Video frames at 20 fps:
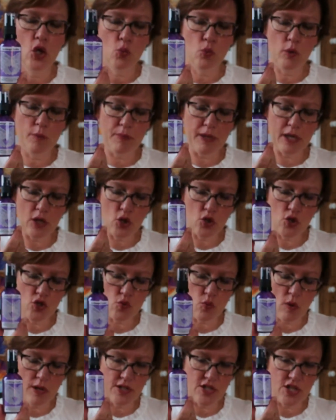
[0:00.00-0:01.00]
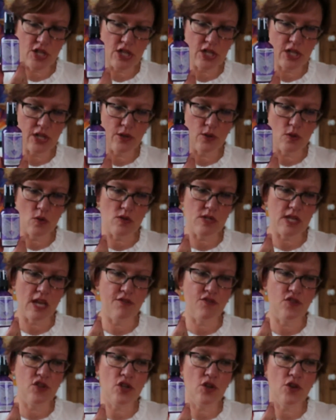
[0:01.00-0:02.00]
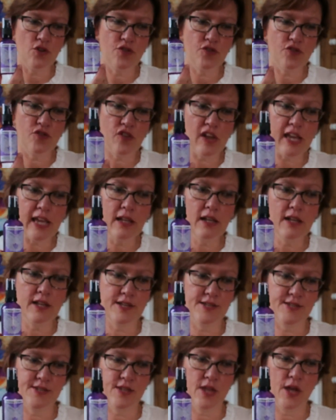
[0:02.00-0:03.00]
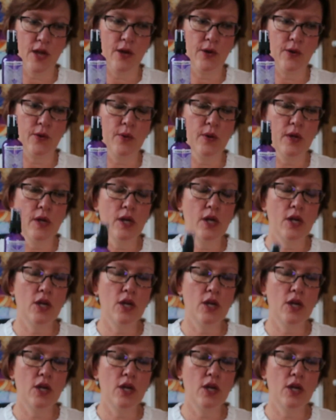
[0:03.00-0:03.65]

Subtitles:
would be a good one to use if you feel as though